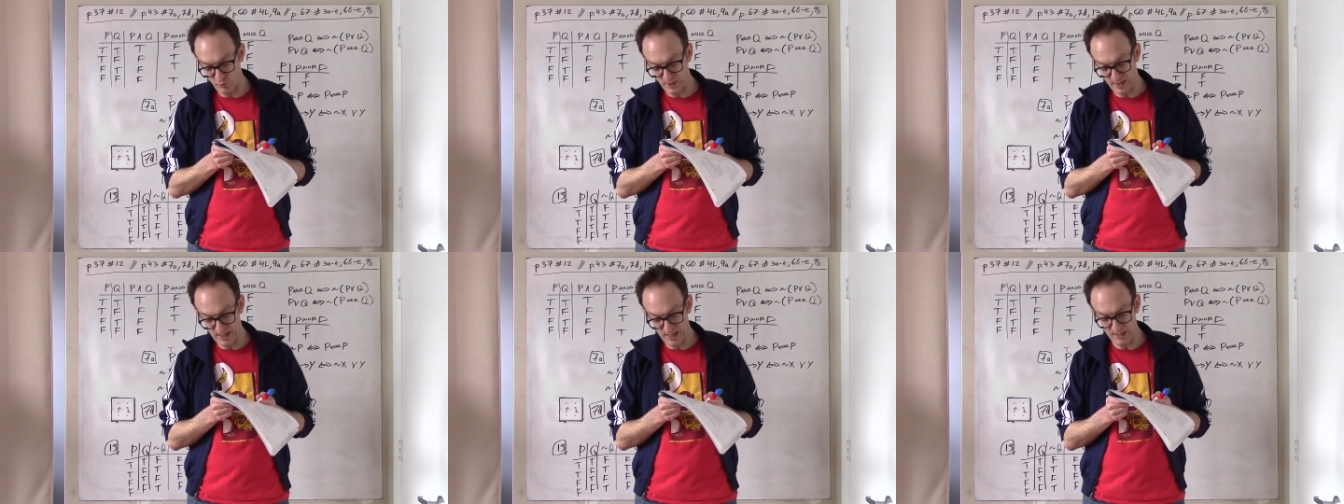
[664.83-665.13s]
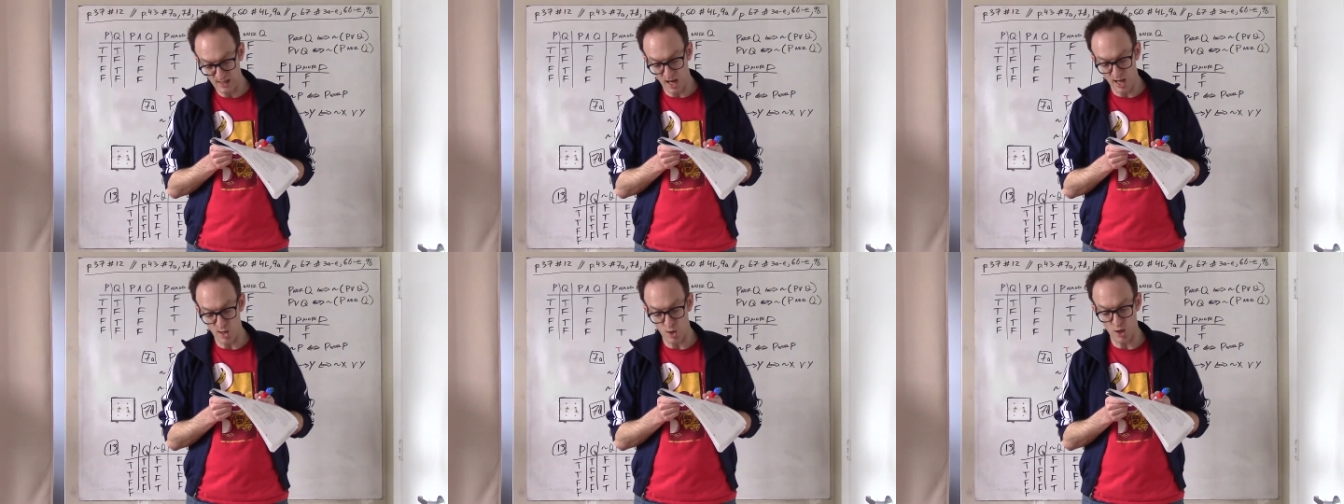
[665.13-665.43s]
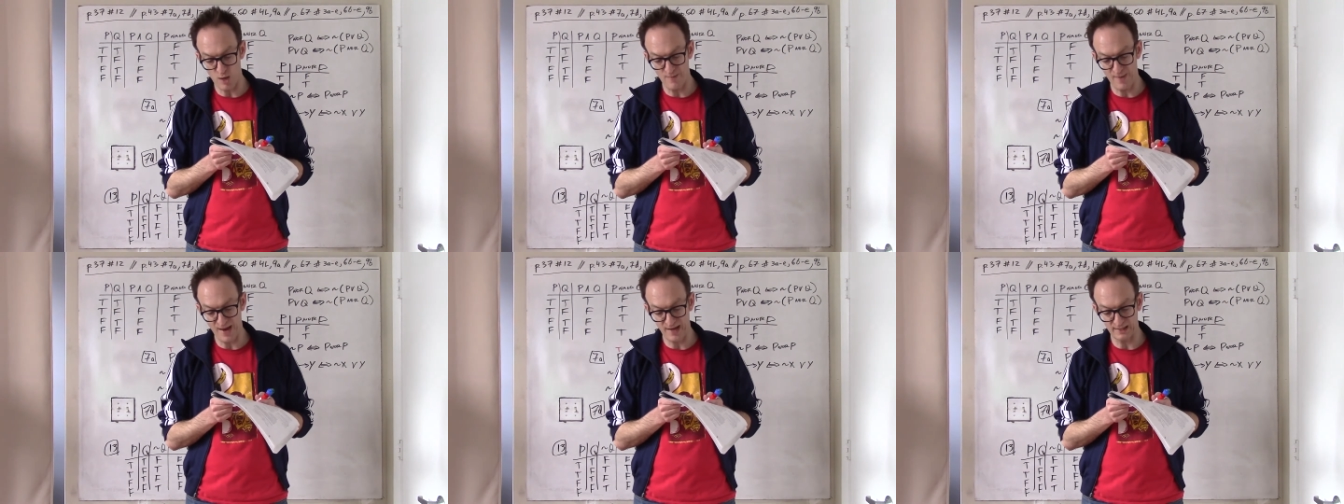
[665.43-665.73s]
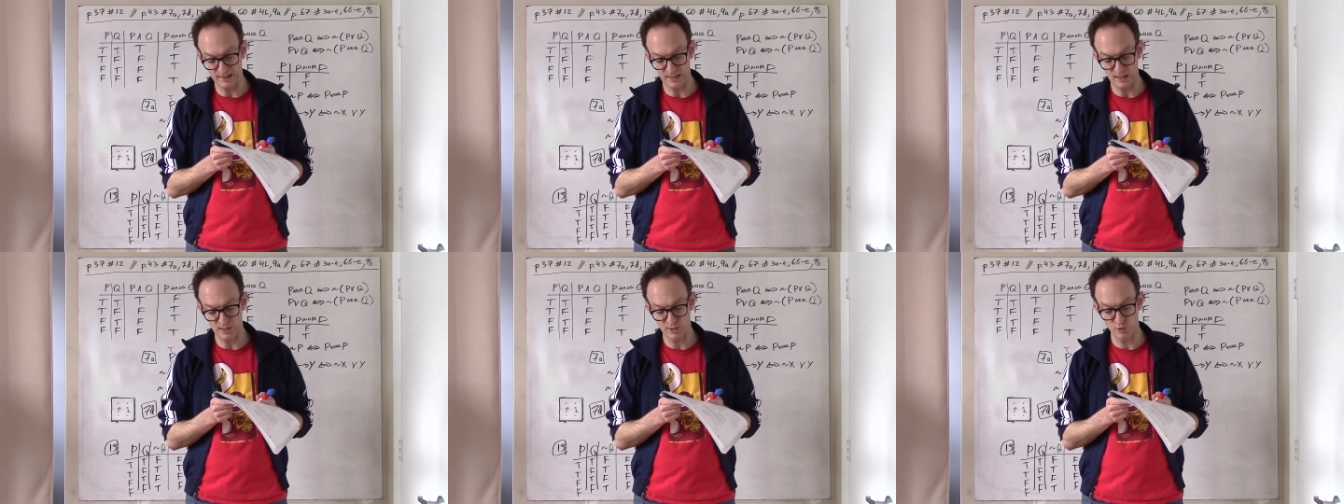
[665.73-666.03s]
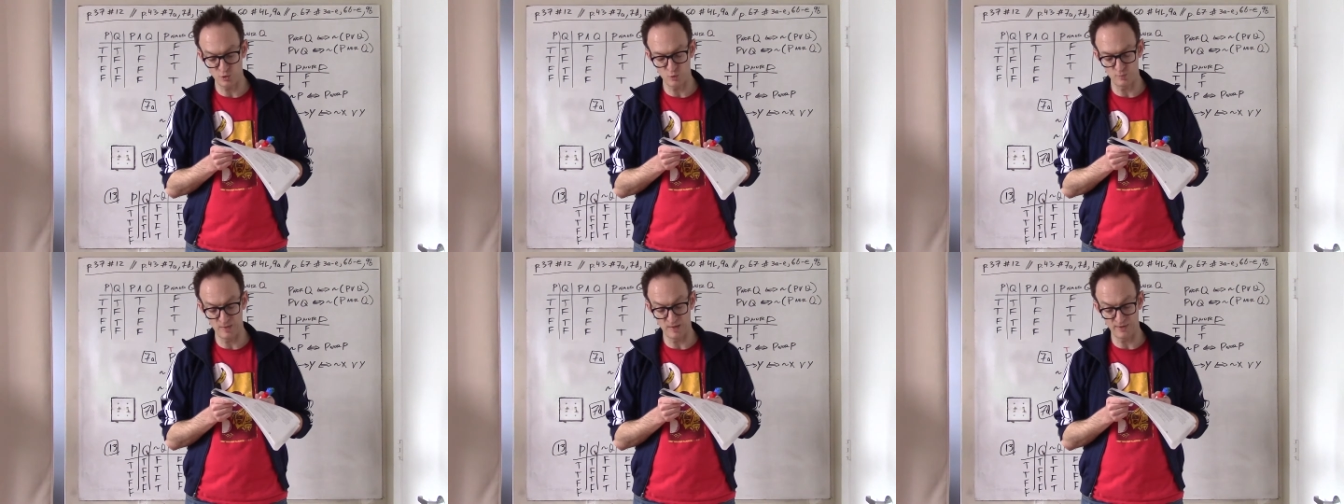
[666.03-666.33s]
we cannot automatically
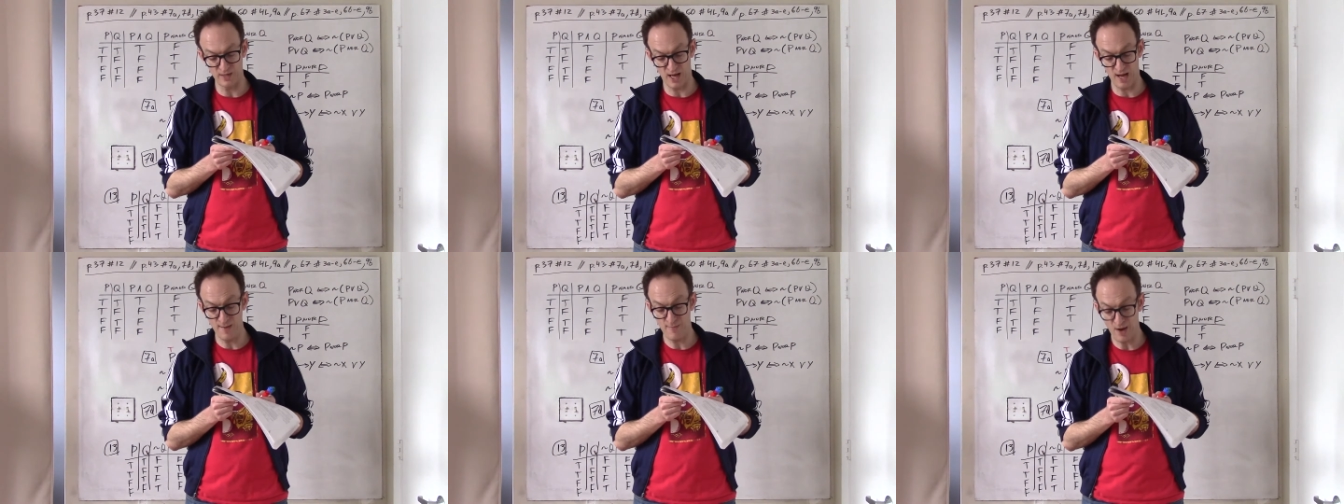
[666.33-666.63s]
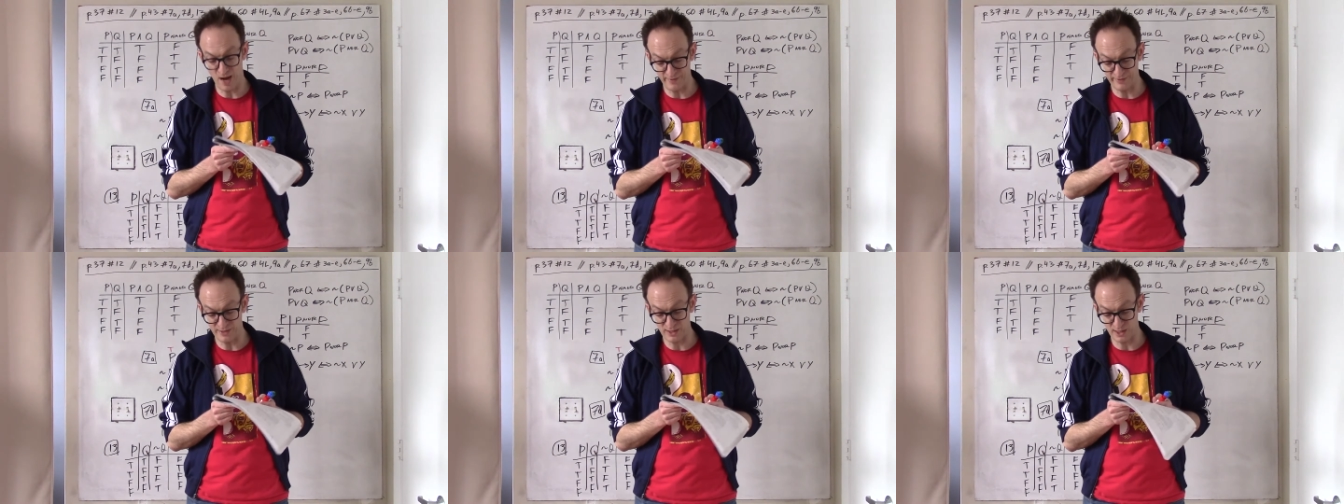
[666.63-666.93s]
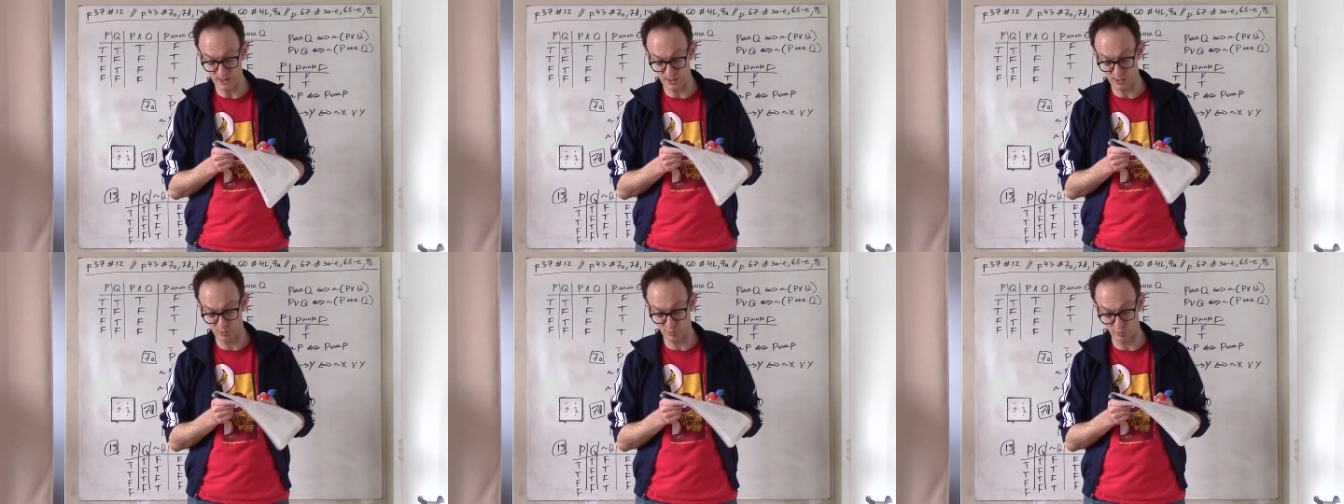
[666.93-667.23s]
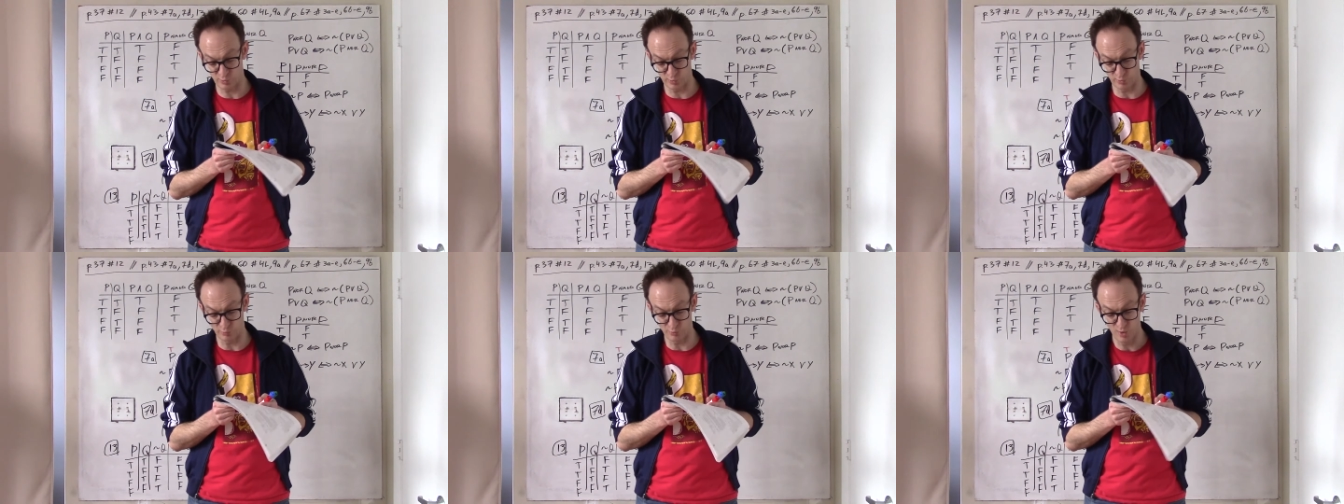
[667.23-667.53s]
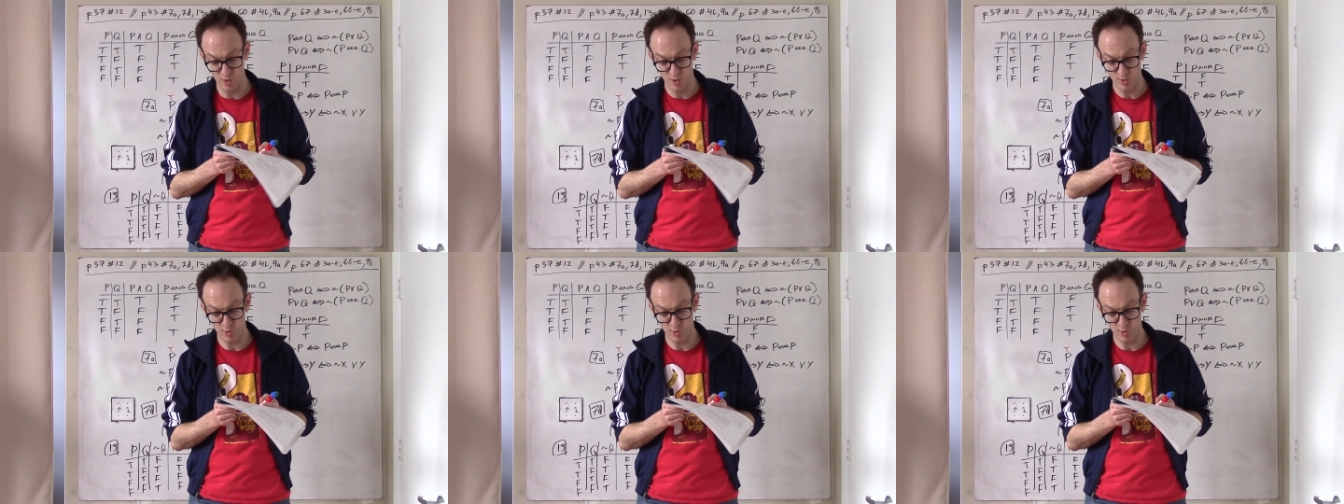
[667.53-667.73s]
assume that the hypothesis is true,